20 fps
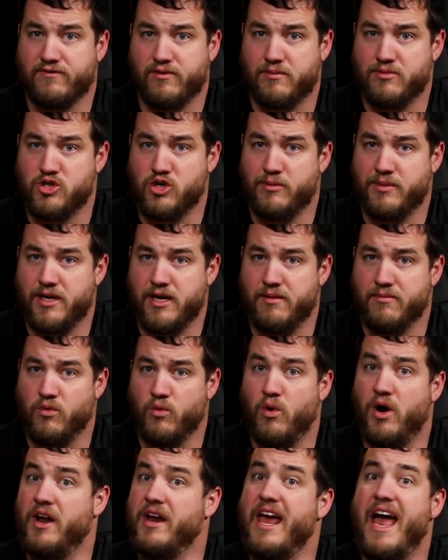from
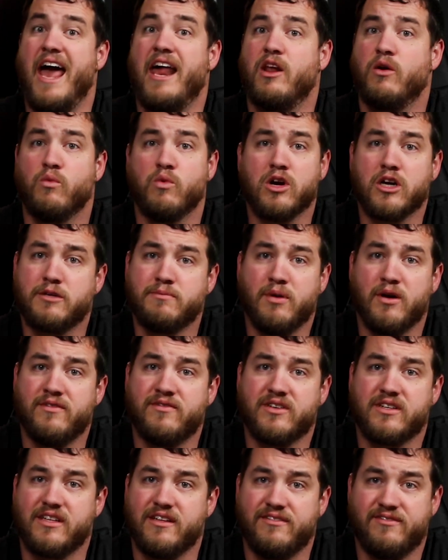Tobenone, and it worked
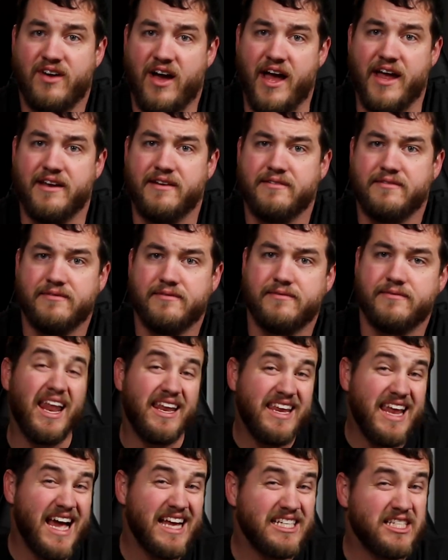perfectly fine.
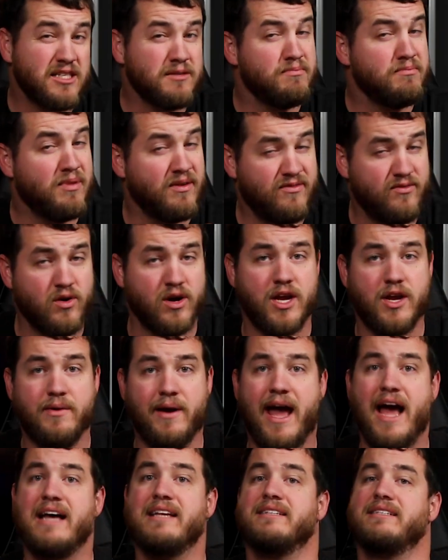And yes, before you
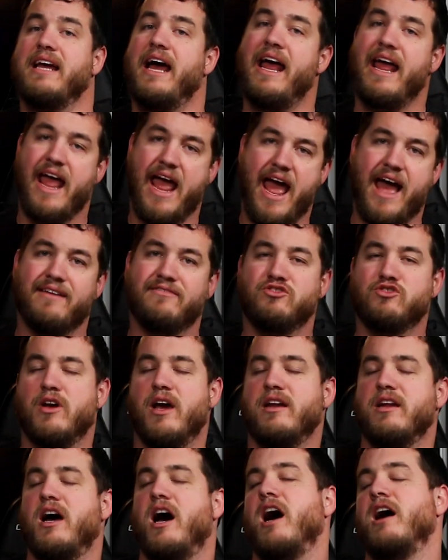ask, I have
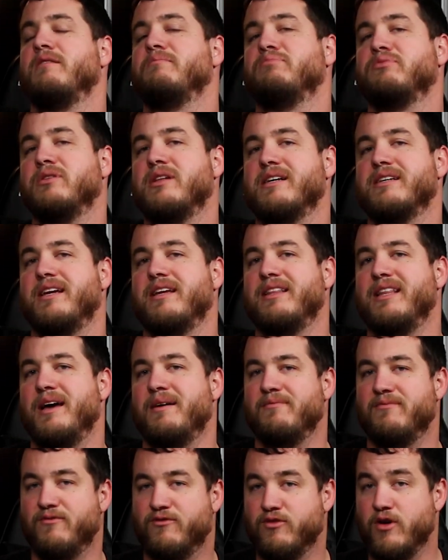tried unplugging
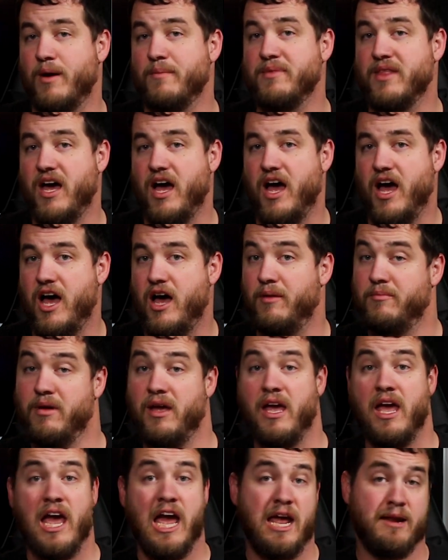them from the hub
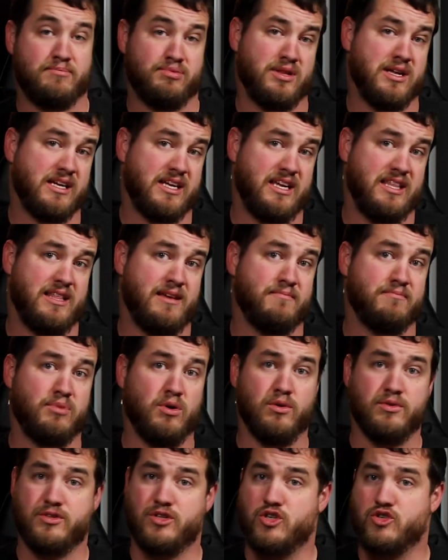and plugging them
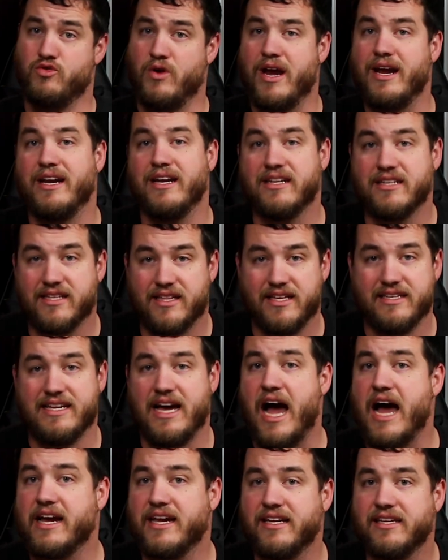both straight into the
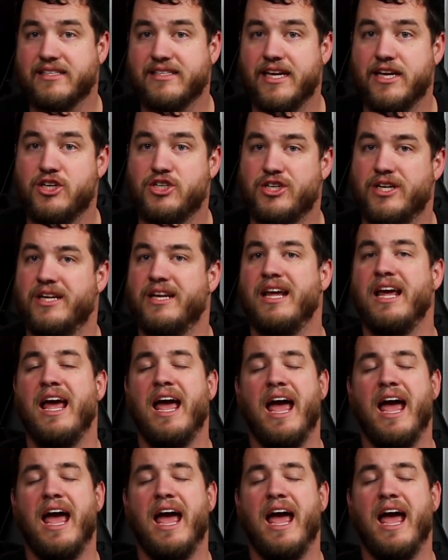docking station,